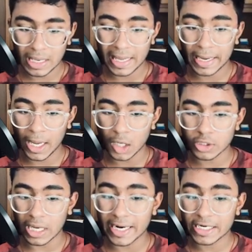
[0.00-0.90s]
and now
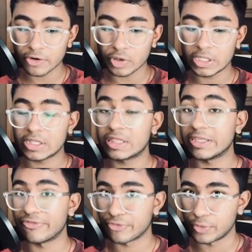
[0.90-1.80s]
the idea is c
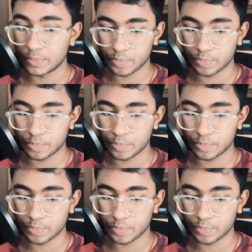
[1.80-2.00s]
four.